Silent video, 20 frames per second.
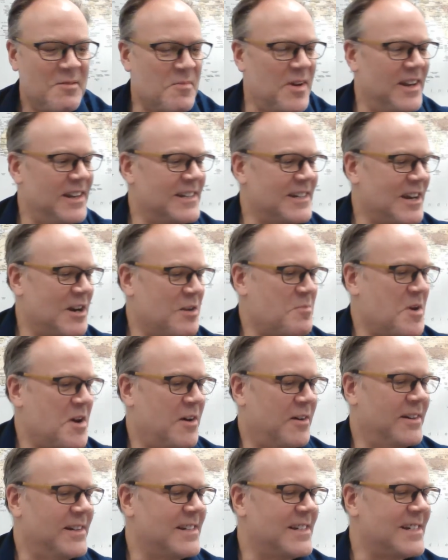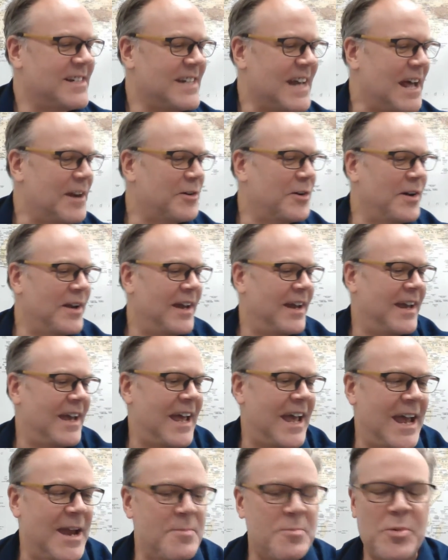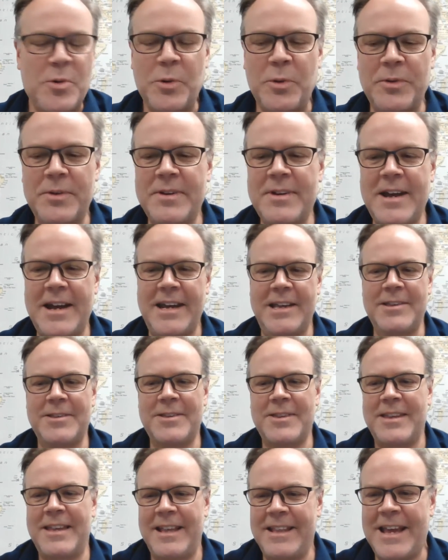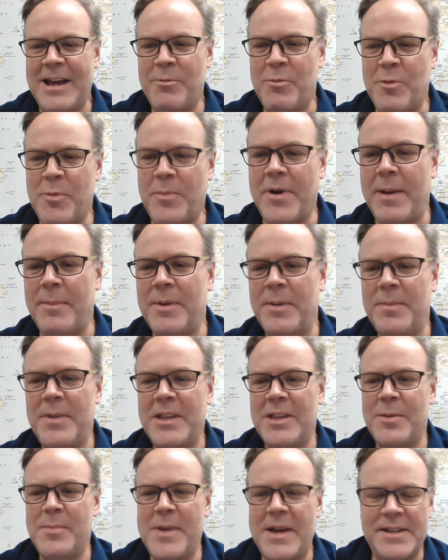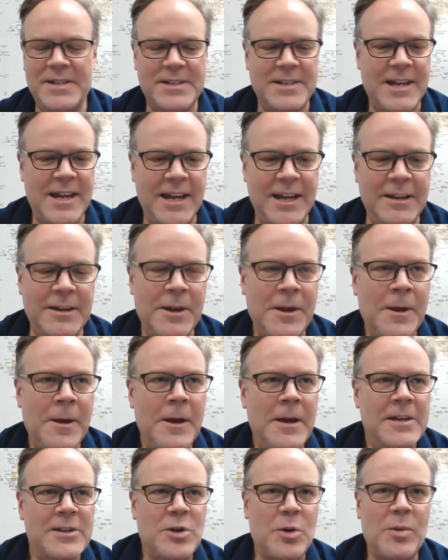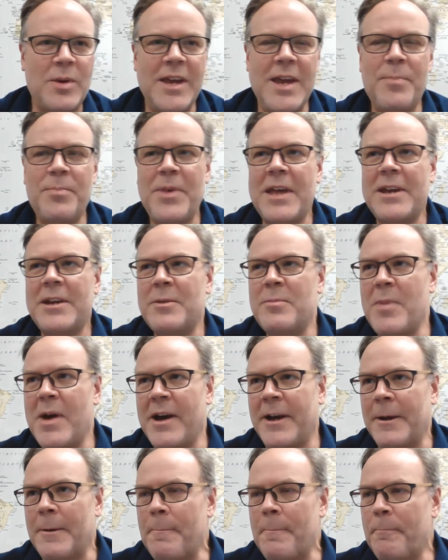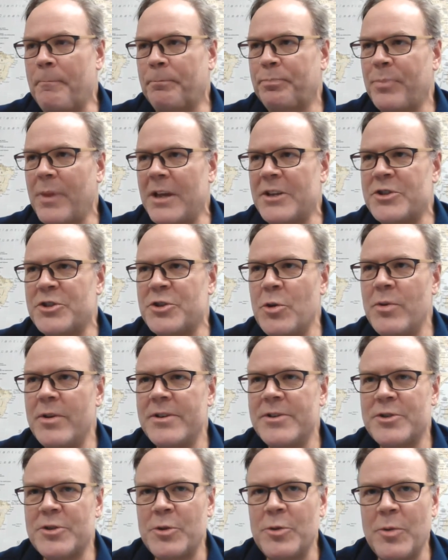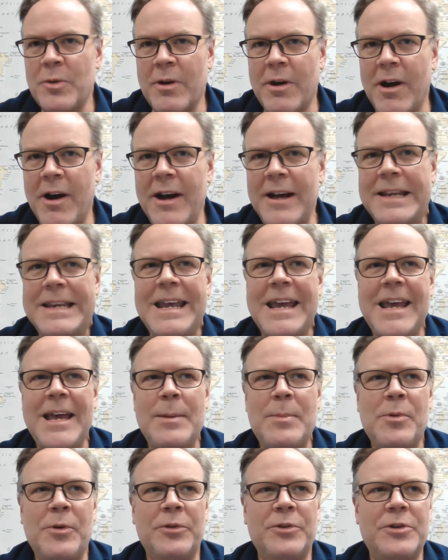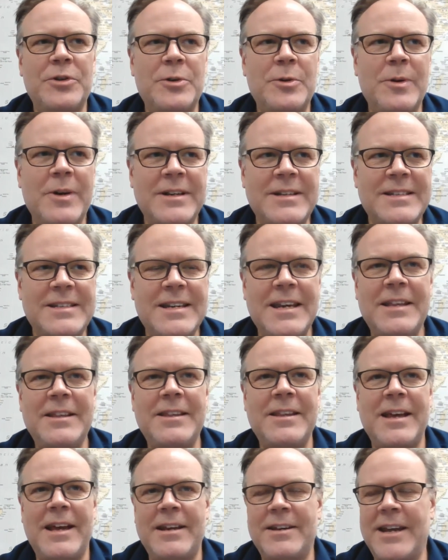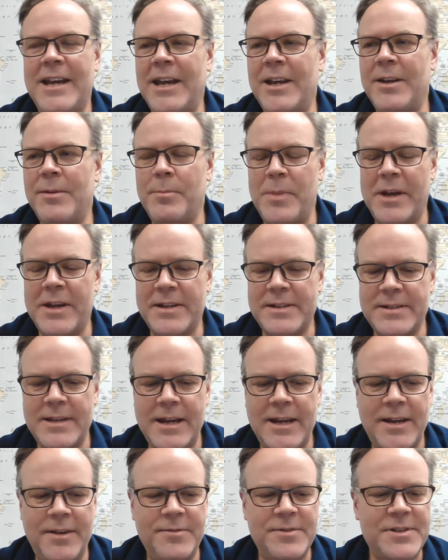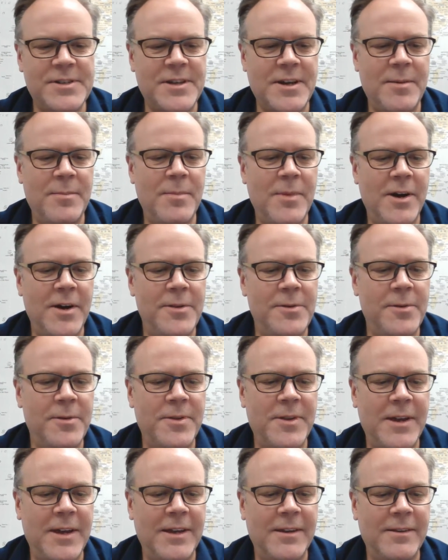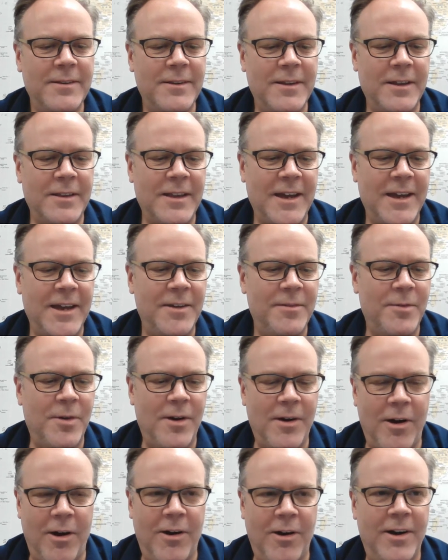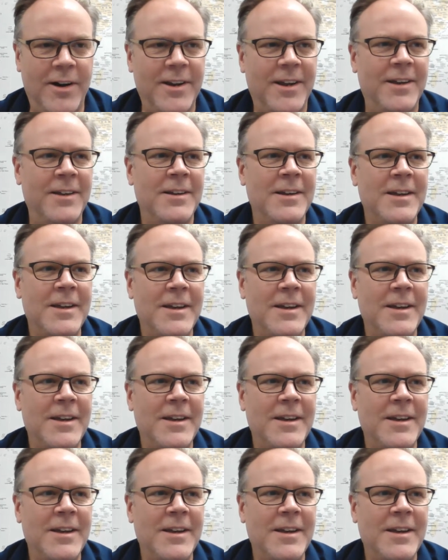but it's going to be on Saturday, April 9th, and that will probably be the best date. So keep that in mind. Students who are unable to attend that date because they have some other thing that they have already